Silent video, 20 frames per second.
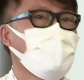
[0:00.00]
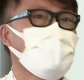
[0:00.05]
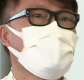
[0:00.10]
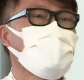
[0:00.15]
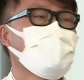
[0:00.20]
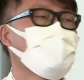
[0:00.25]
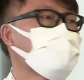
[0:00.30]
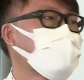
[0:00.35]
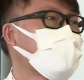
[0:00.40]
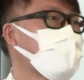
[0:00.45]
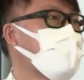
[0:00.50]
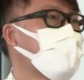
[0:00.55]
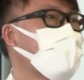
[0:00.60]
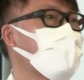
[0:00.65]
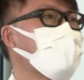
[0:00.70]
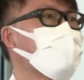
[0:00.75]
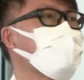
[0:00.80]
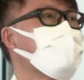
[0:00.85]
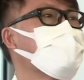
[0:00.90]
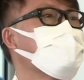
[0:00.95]
If they
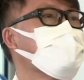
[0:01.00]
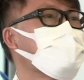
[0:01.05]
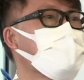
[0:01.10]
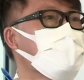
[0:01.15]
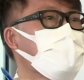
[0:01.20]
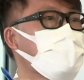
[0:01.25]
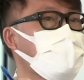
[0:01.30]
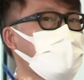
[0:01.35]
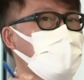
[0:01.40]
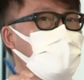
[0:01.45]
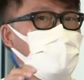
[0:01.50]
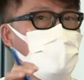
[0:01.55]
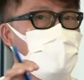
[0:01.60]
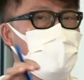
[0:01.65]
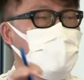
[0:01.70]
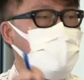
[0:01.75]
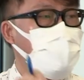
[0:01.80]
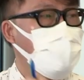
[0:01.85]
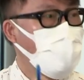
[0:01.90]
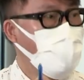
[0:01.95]
try on um, different
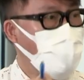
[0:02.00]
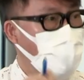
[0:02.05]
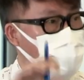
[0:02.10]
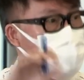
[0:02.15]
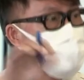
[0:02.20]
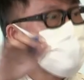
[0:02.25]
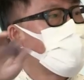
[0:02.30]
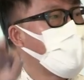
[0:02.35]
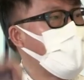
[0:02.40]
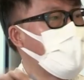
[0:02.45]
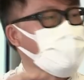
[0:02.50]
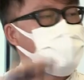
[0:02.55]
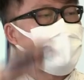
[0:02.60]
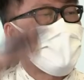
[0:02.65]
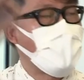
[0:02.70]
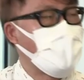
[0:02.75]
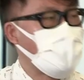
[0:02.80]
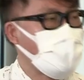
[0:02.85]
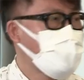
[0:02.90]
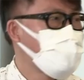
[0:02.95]
new
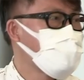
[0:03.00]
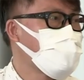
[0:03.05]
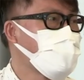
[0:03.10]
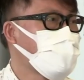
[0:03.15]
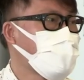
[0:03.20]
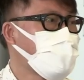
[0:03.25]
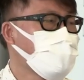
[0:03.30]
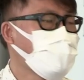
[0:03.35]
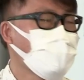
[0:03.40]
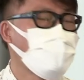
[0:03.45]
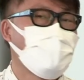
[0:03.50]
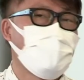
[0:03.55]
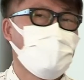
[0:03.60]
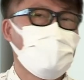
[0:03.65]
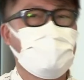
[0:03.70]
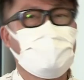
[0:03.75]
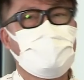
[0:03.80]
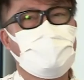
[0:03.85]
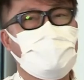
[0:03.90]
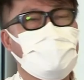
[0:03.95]
things, and they
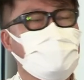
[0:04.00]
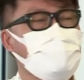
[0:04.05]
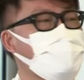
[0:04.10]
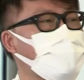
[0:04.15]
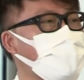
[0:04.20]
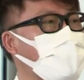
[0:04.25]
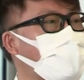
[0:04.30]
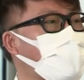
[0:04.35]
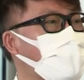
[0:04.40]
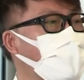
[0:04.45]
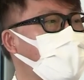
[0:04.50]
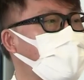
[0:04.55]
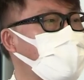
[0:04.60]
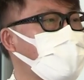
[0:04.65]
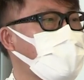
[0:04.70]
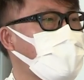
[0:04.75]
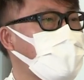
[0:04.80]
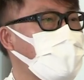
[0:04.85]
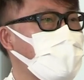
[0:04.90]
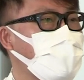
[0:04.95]
can
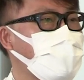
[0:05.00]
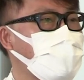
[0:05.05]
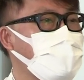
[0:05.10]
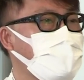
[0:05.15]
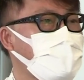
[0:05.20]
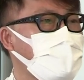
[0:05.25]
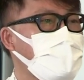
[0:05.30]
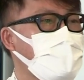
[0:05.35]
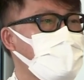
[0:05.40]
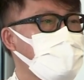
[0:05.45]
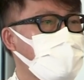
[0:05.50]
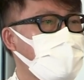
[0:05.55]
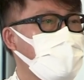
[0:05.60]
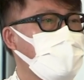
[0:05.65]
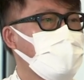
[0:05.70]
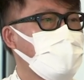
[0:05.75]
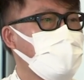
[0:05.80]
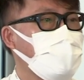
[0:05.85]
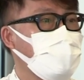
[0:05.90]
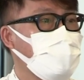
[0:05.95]
magnify their
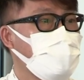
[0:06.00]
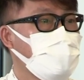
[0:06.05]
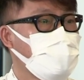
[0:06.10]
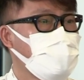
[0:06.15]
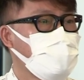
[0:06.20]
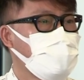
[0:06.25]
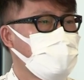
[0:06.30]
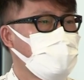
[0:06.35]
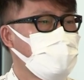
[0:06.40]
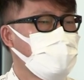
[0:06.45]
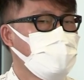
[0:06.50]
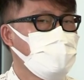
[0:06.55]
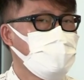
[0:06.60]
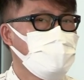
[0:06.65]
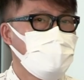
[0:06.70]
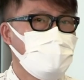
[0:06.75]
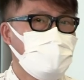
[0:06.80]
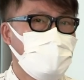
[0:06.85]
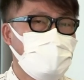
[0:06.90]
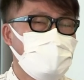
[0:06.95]
efforts through the
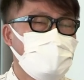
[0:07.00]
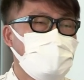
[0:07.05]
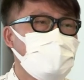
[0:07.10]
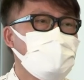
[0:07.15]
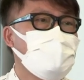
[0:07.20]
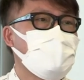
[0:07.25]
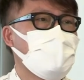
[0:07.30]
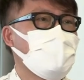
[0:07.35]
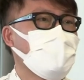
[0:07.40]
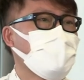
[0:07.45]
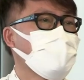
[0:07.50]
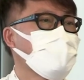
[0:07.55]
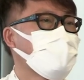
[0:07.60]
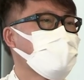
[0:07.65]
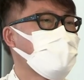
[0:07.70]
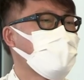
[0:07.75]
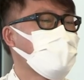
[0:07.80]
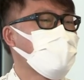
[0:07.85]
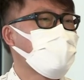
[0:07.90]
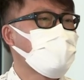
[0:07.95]
model I mentioned
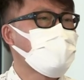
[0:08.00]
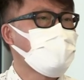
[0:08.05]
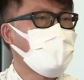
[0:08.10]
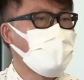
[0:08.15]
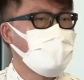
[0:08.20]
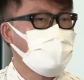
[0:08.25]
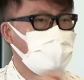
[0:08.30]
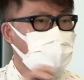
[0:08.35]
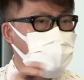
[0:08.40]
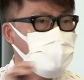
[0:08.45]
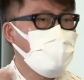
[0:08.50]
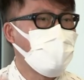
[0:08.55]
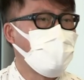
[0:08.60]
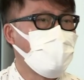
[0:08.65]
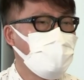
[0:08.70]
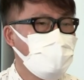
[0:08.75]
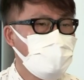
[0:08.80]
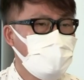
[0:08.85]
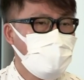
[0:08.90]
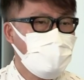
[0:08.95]
just now,
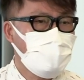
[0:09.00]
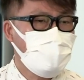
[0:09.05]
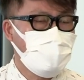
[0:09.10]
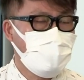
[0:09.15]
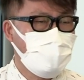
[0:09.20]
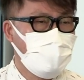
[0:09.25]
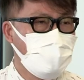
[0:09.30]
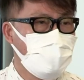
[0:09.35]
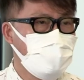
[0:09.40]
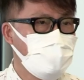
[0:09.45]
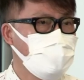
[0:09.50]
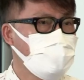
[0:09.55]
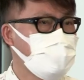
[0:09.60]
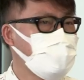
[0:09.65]
even if